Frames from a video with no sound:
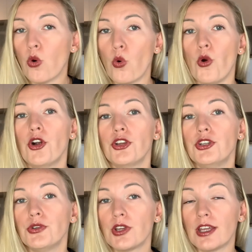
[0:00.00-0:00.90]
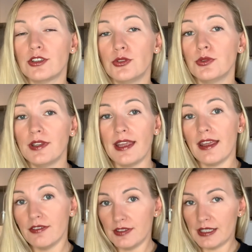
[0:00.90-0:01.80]
or you can do the
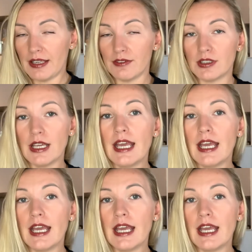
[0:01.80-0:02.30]
affidavit.